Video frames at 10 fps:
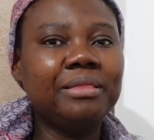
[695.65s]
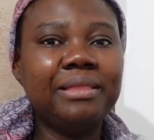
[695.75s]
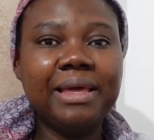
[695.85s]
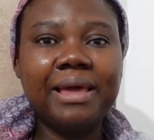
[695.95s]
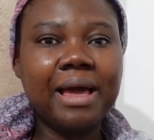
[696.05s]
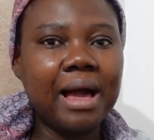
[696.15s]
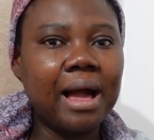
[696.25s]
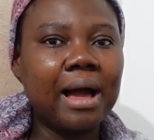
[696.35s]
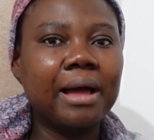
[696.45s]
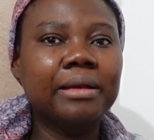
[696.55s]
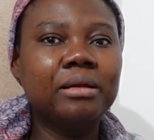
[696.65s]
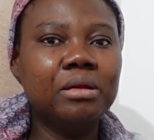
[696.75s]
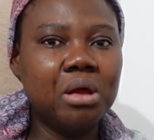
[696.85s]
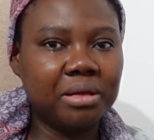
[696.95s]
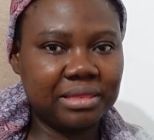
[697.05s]
They are
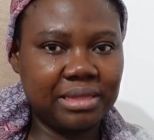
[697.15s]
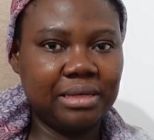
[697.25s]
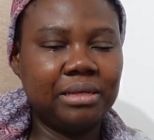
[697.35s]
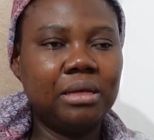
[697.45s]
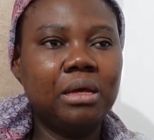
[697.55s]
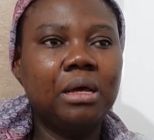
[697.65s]
nothing.